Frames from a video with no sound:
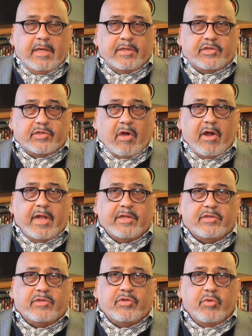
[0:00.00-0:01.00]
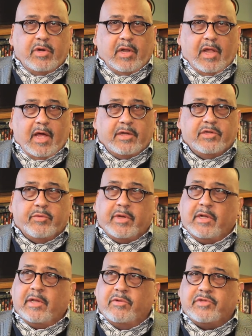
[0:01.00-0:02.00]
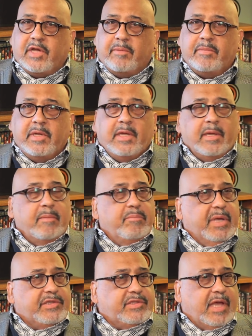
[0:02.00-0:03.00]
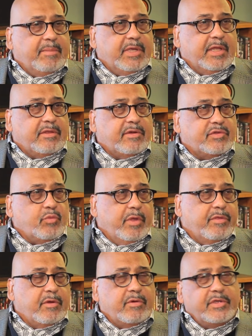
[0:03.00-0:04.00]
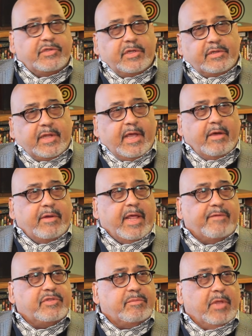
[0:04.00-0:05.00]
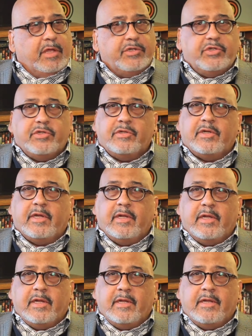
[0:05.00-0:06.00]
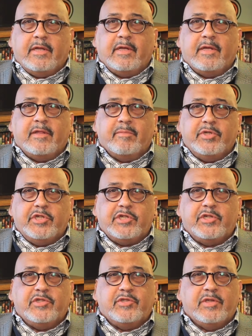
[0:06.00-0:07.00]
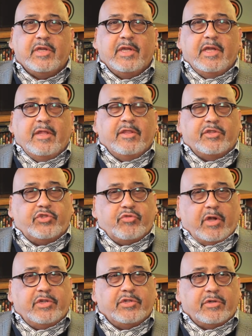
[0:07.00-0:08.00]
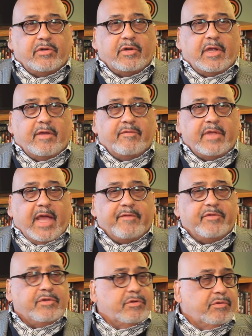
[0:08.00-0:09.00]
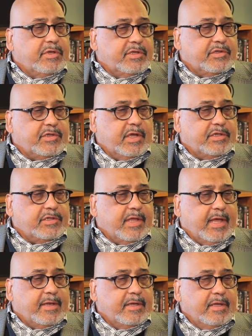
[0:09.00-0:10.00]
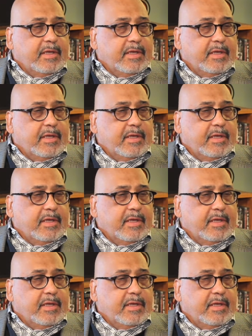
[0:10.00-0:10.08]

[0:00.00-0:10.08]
start at 2 o'clock doing close-up. Best time to get there is 1:30, sit down, have some lunch, and then the magicians. The structure of the afternoon is such that